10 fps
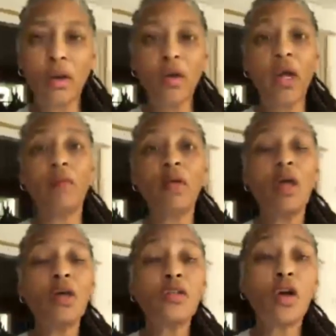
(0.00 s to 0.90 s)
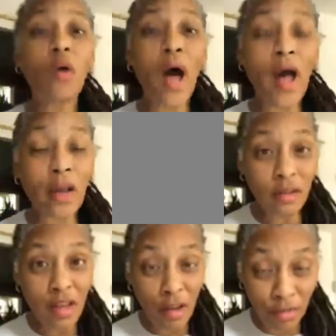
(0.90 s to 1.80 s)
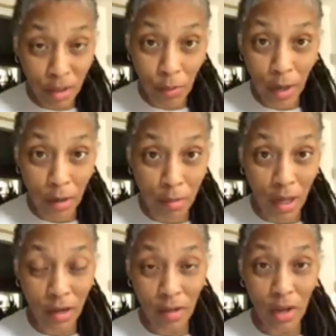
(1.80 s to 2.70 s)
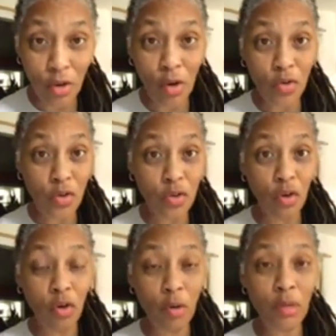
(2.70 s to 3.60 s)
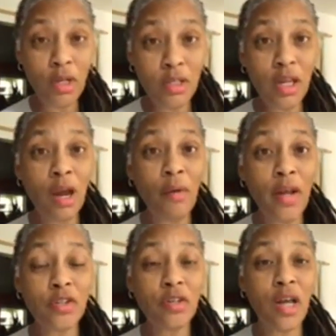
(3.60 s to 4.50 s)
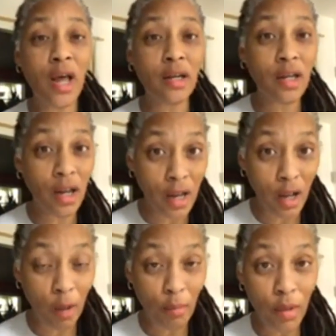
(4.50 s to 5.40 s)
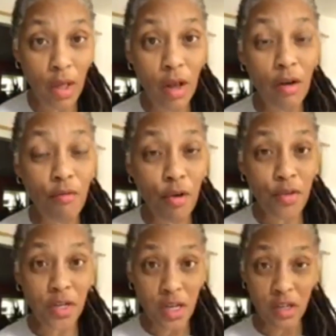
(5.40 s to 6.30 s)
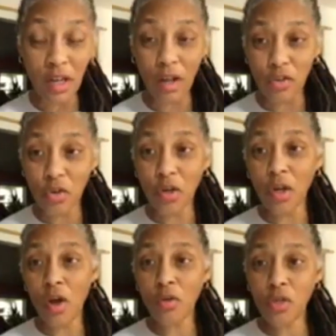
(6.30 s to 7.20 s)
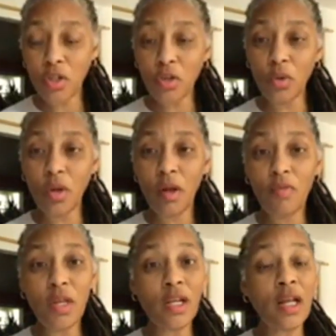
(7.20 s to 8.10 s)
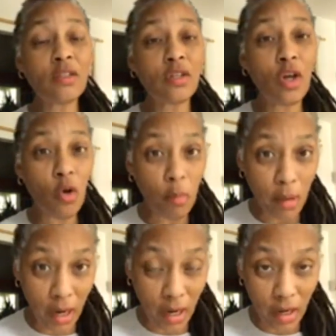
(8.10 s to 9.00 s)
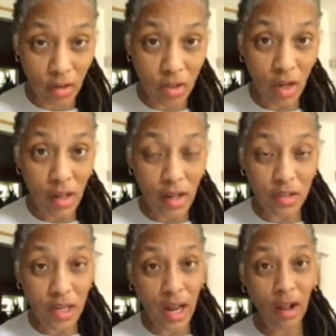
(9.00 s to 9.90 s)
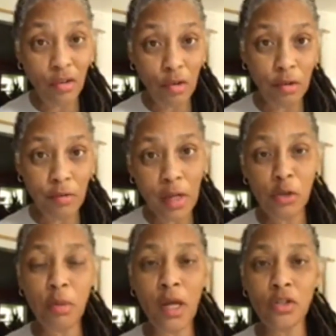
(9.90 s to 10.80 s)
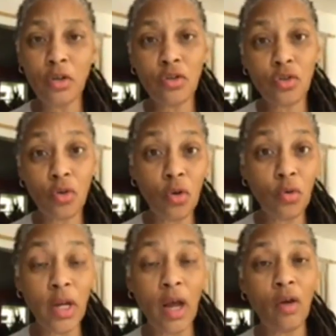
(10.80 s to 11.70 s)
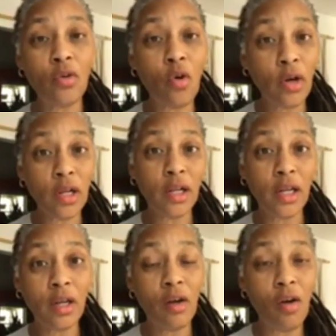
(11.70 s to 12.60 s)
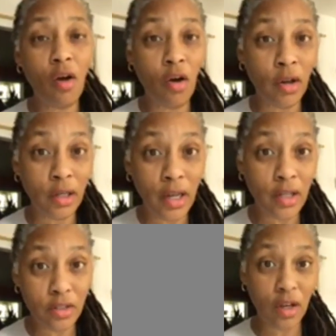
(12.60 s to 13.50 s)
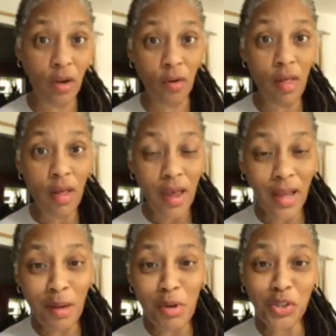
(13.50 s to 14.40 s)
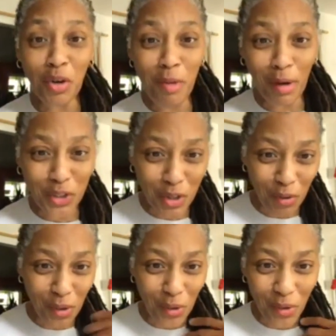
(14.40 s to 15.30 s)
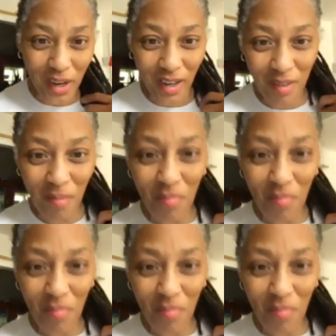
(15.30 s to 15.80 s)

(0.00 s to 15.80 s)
Okay, so I definitely recommend that you go to durhamskywriter.com for the details. You can go to the Let's Go page, that's the calendar of events page, so you scroll down or click on Let's Go. And let me show you my shirt real quick.